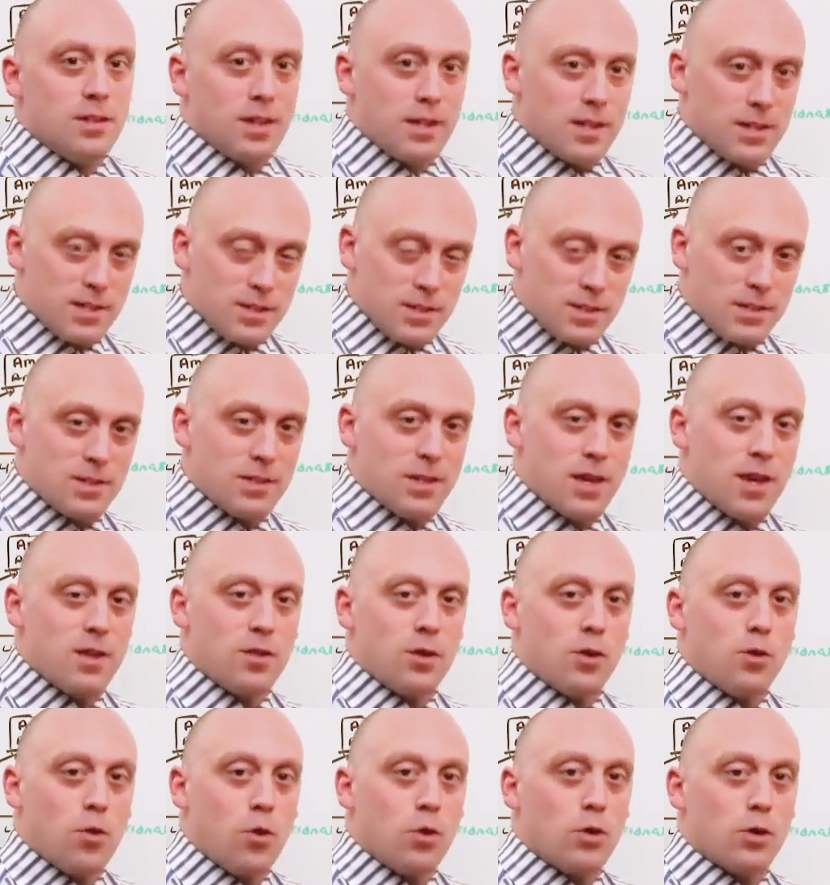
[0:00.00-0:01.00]
That is to say,
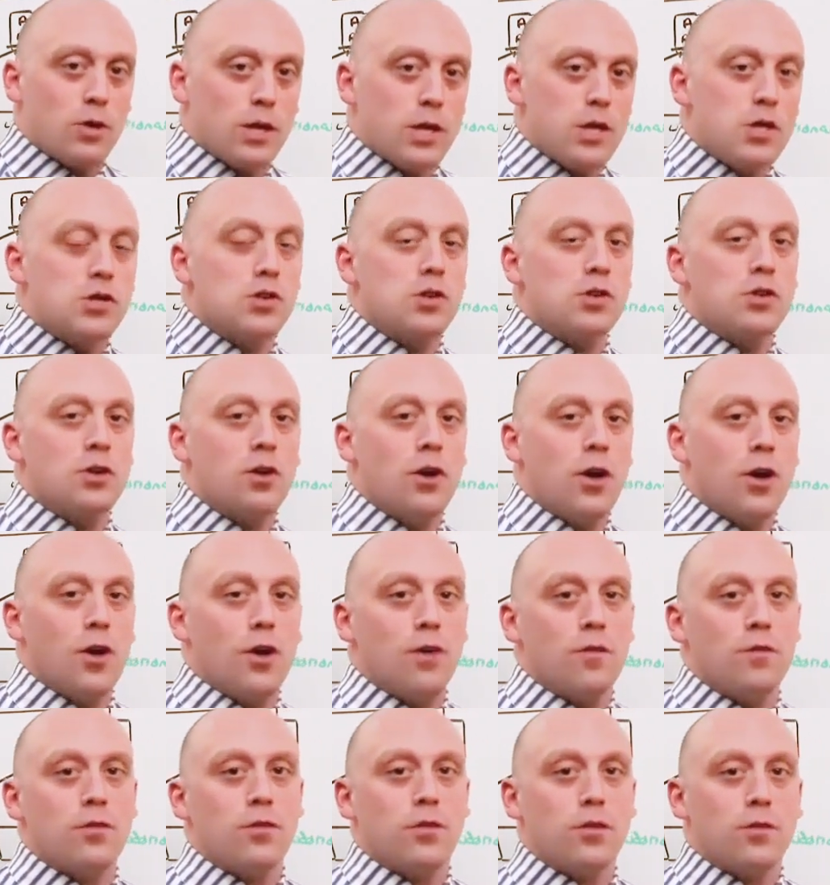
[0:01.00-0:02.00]
the correlation
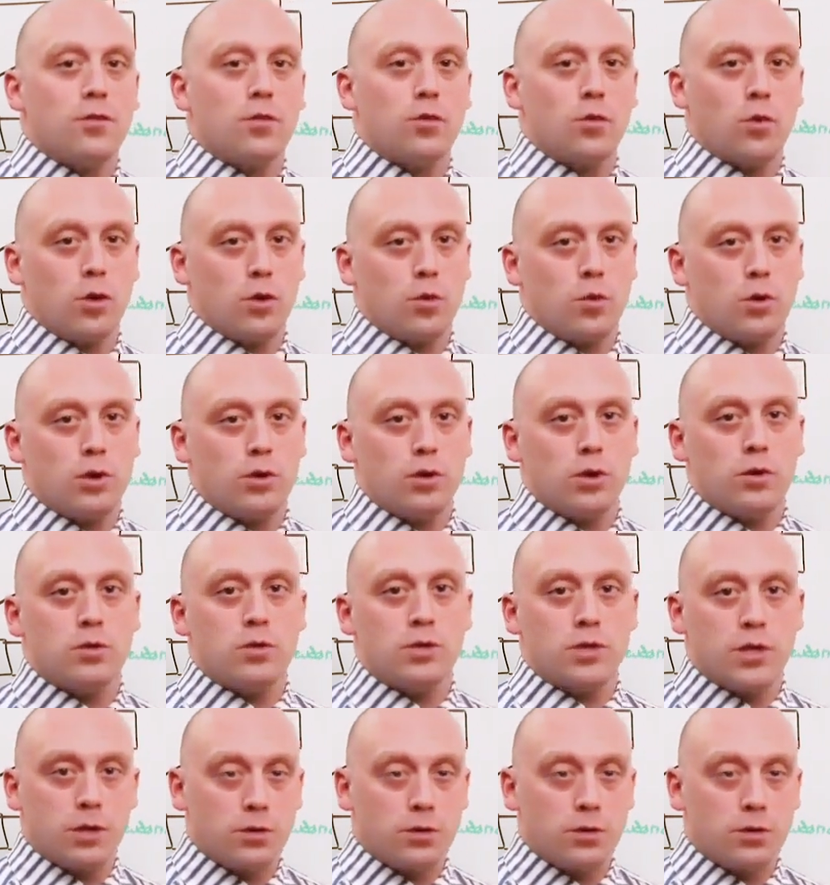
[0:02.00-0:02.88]
of the fluoroquinolone